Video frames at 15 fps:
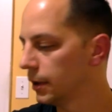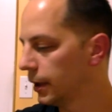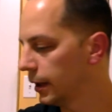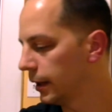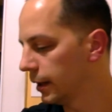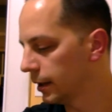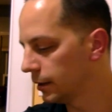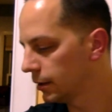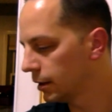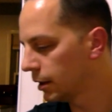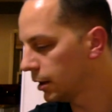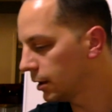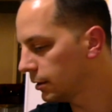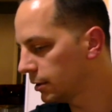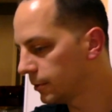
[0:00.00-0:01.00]
and
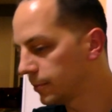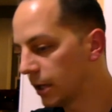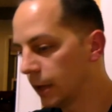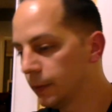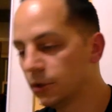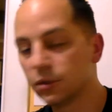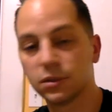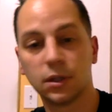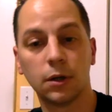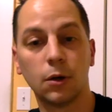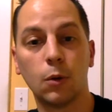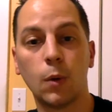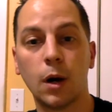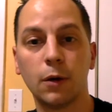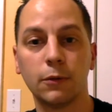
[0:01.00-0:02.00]
they're probably just gonna
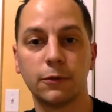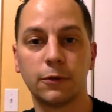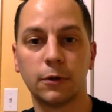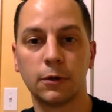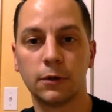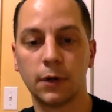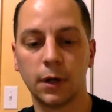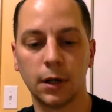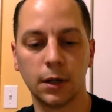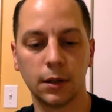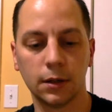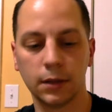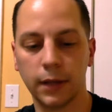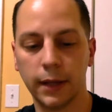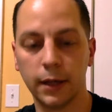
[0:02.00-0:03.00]
go out for
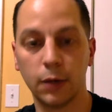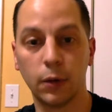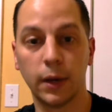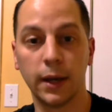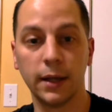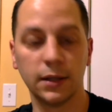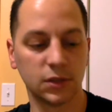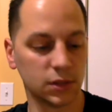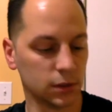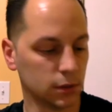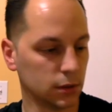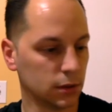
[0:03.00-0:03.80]
AOKs.